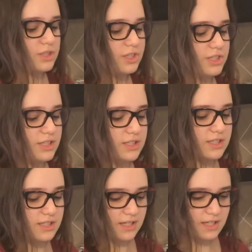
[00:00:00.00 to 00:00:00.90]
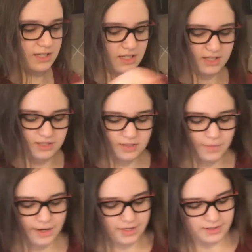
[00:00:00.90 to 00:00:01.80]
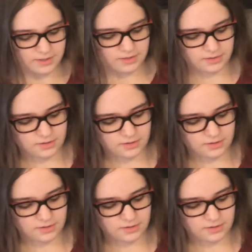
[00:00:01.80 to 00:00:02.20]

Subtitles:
just gonna stick it in the Instapot